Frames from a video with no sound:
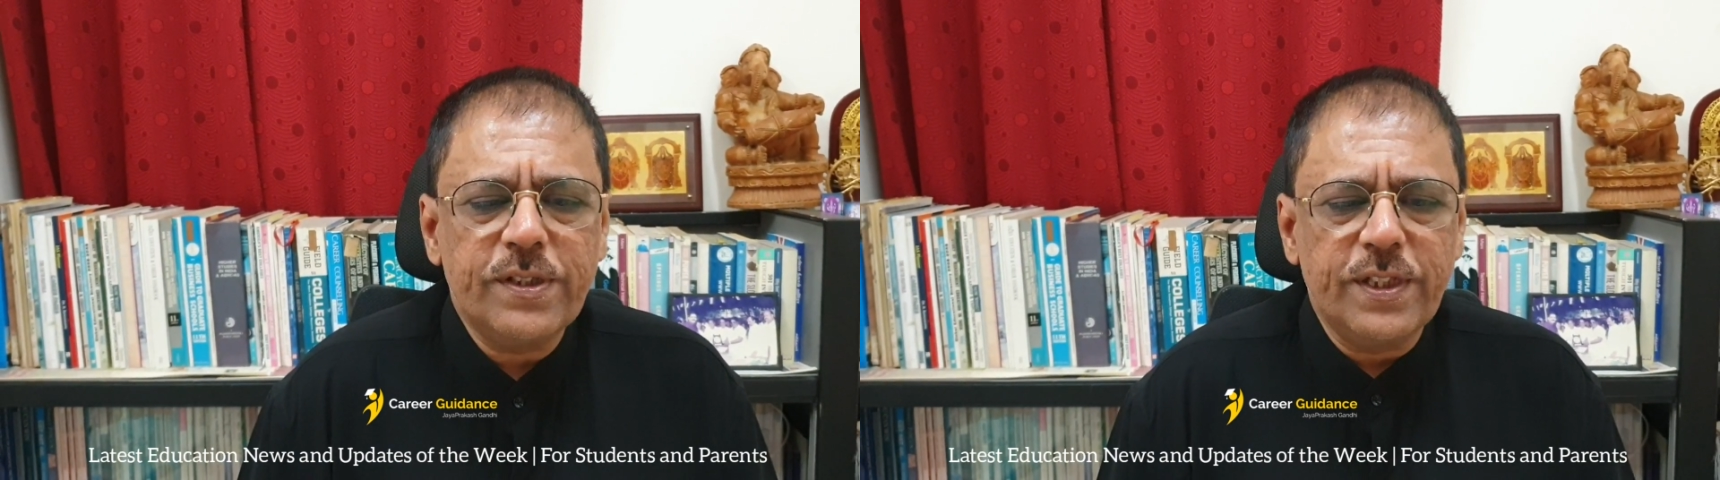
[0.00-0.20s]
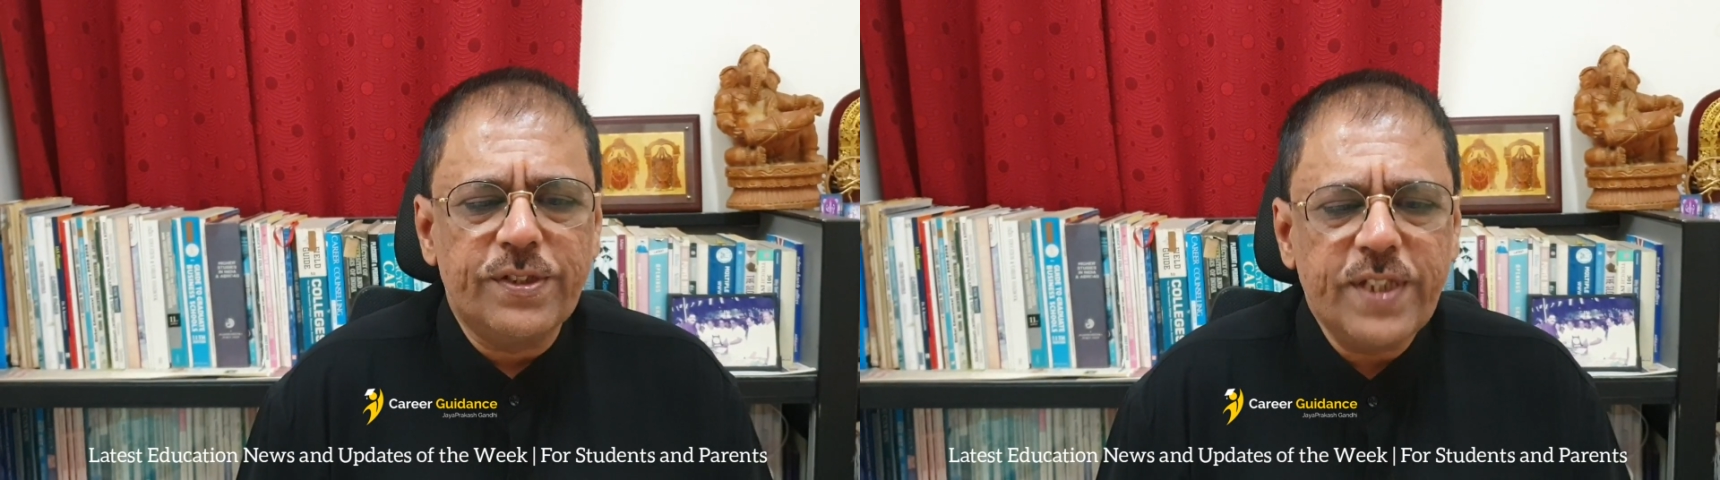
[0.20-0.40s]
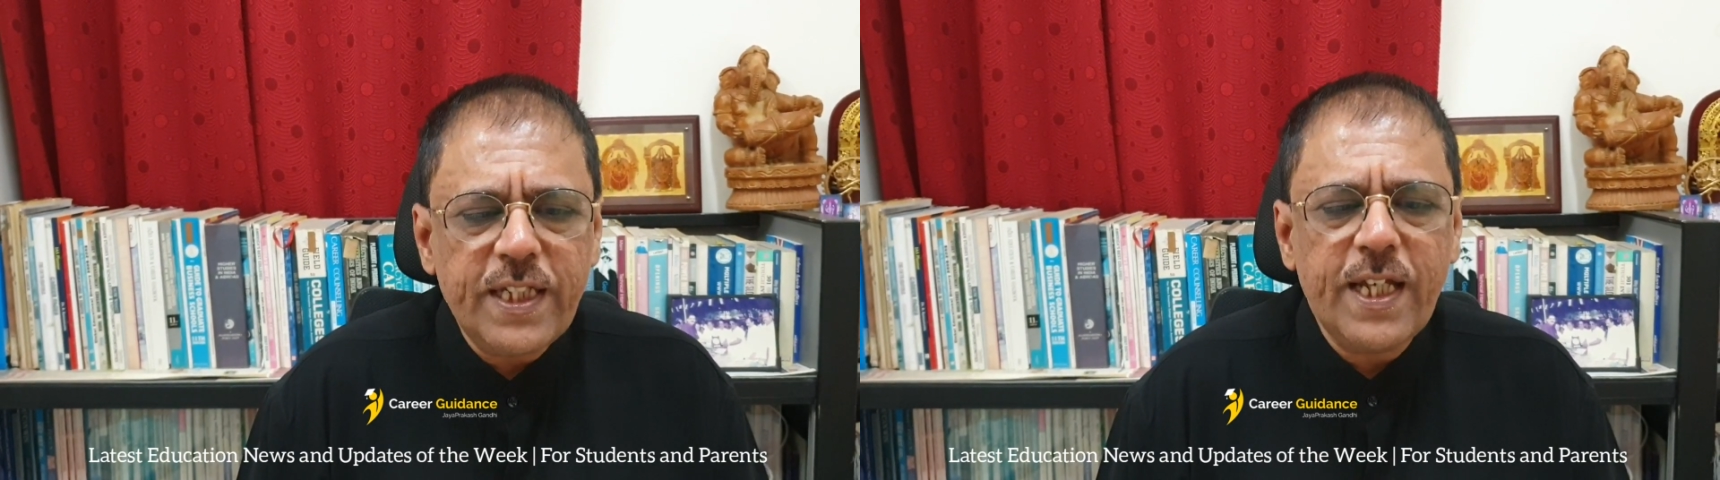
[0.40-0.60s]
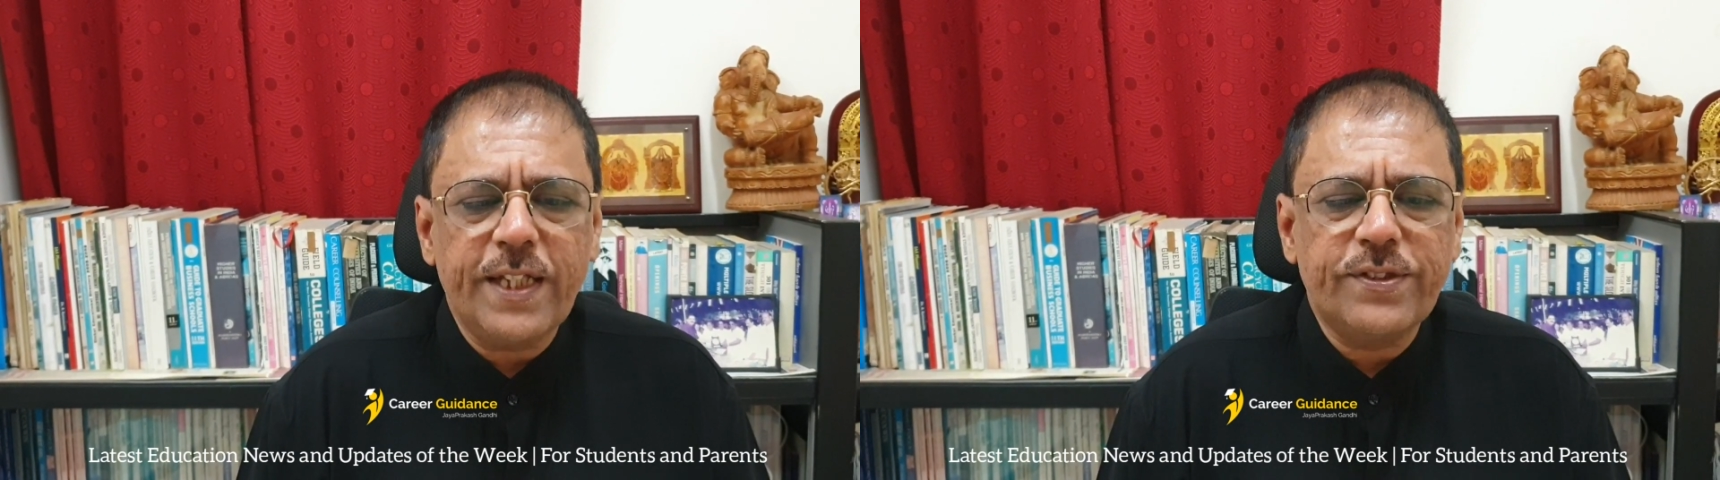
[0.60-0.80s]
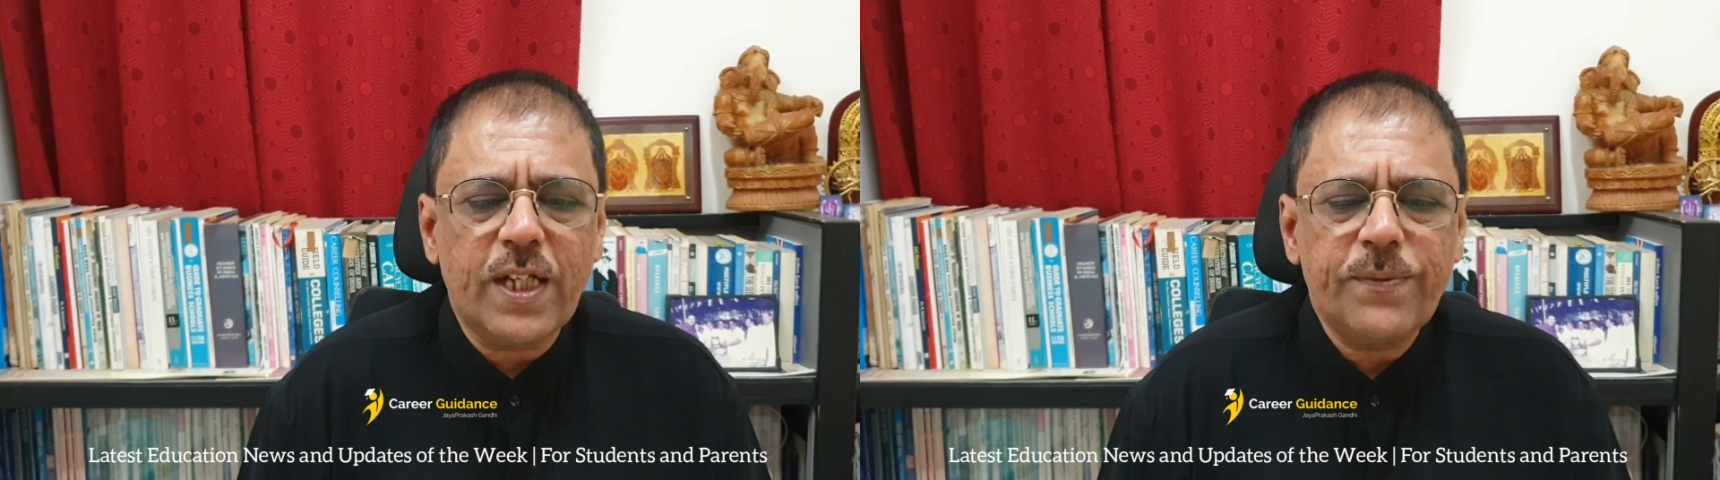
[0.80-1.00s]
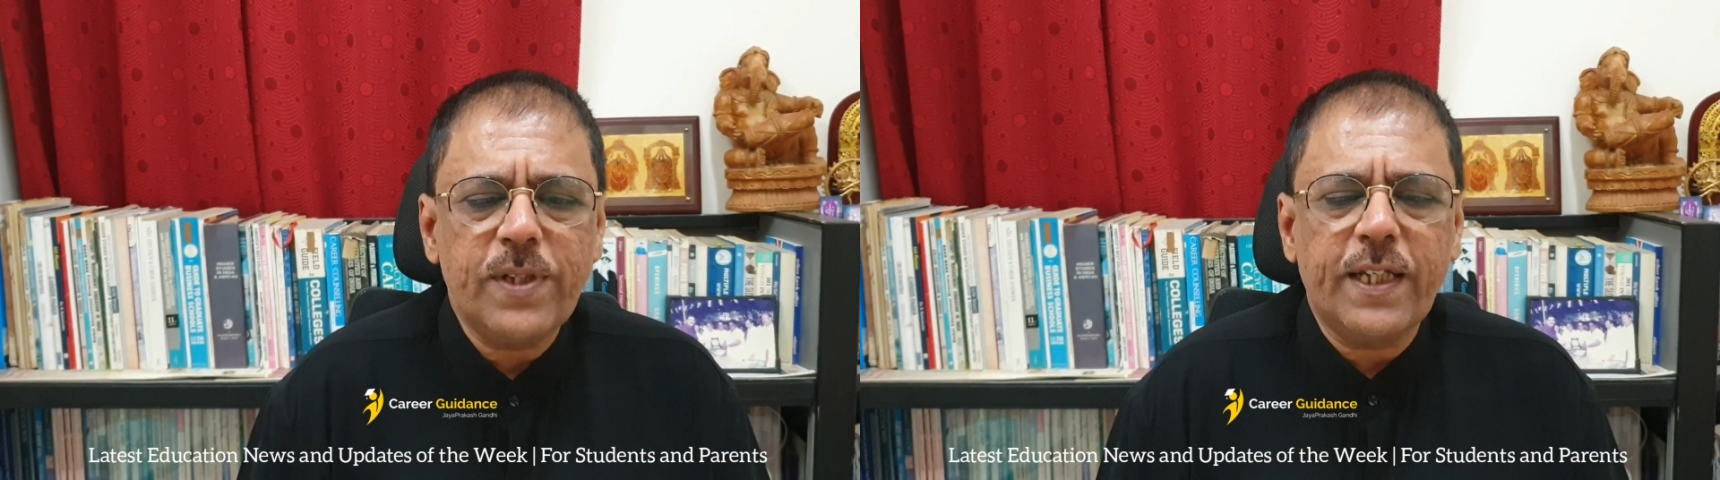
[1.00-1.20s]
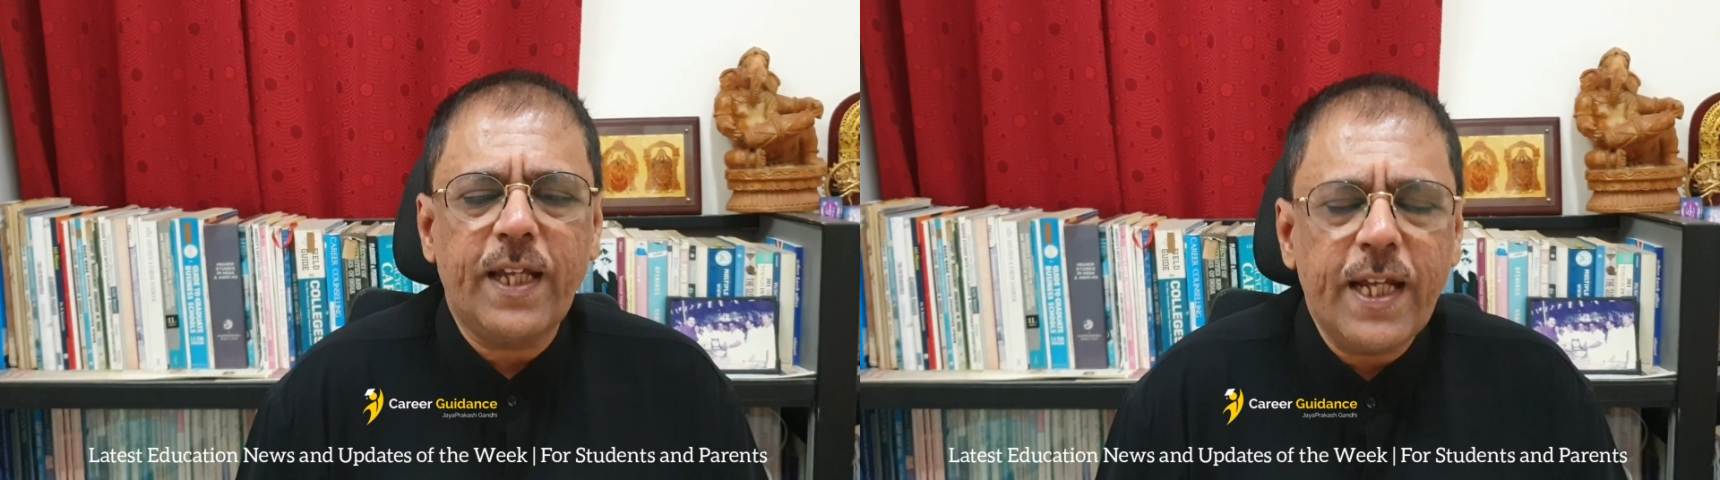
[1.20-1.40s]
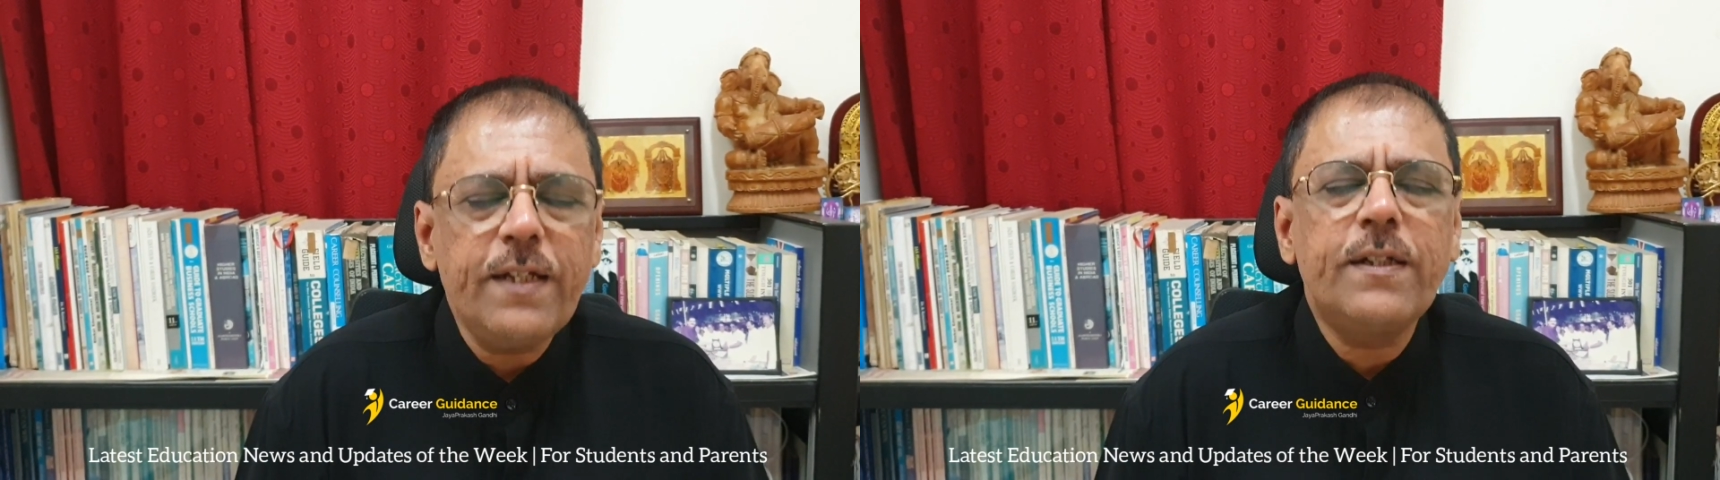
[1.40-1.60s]
the CA exams like
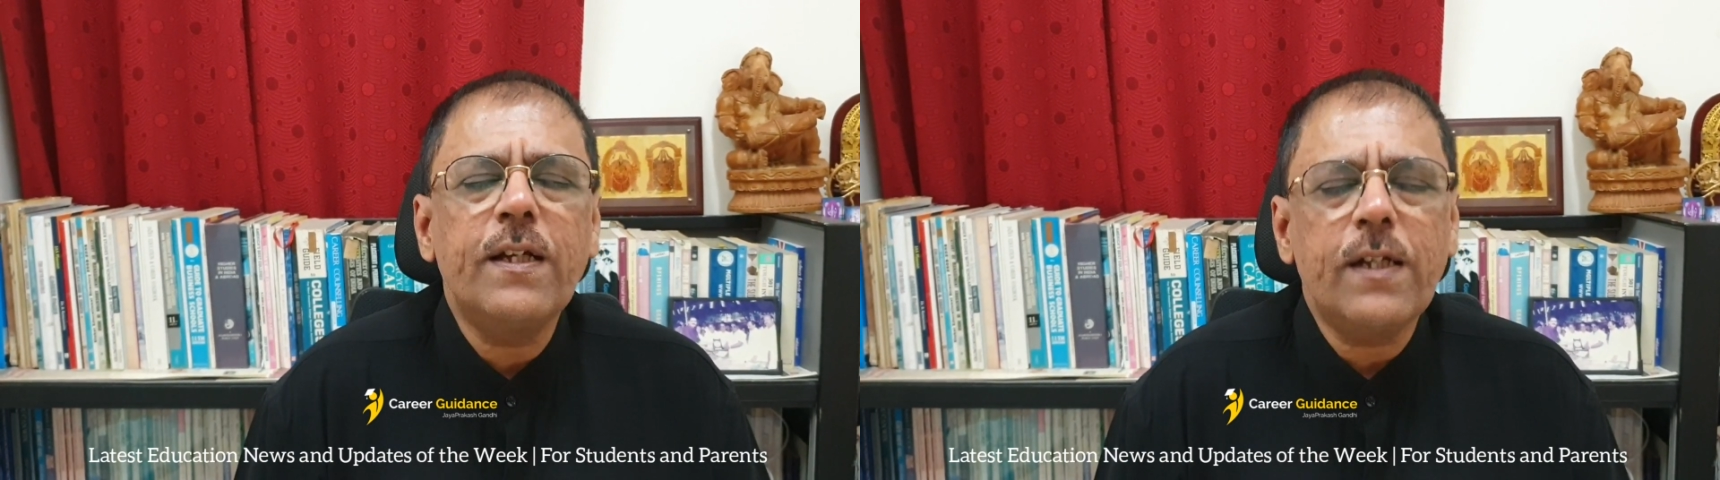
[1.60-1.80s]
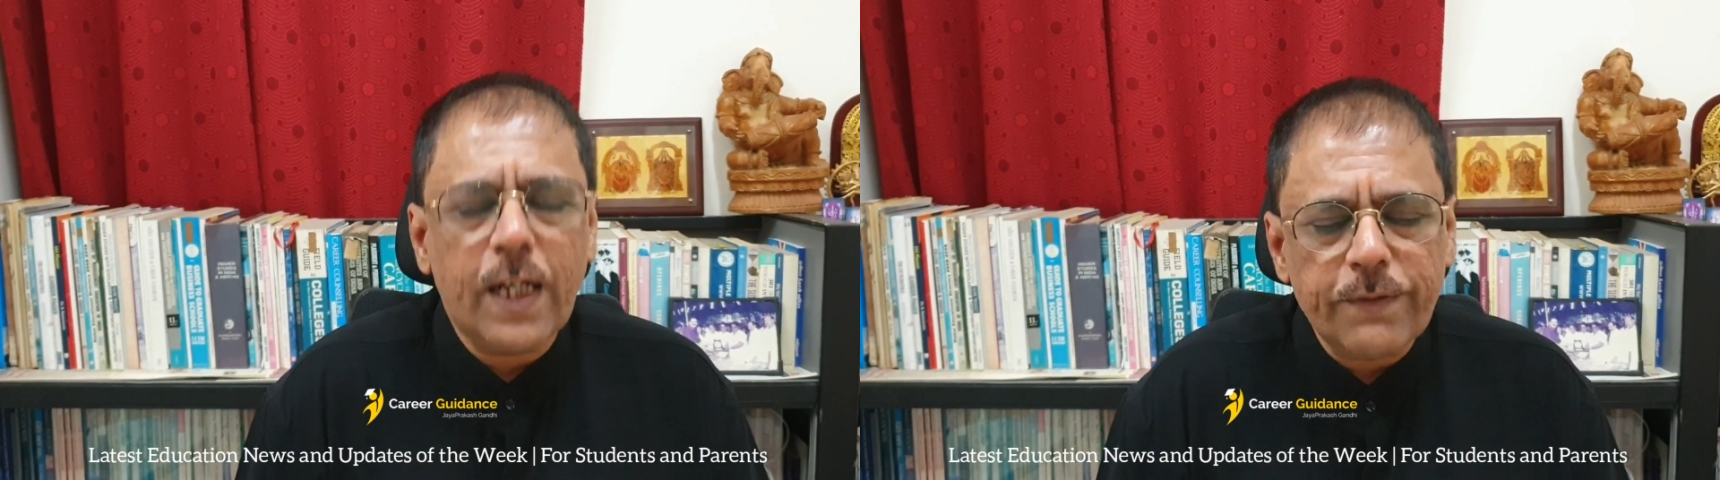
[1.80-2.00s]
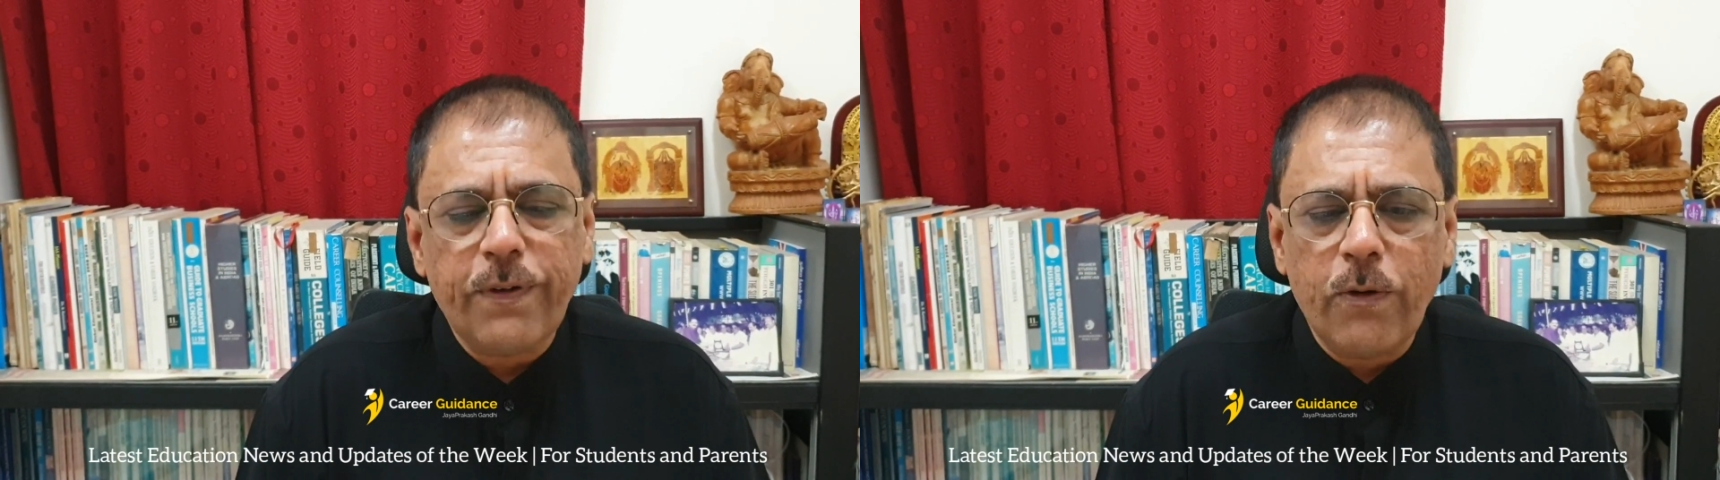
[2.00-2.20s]
Inter and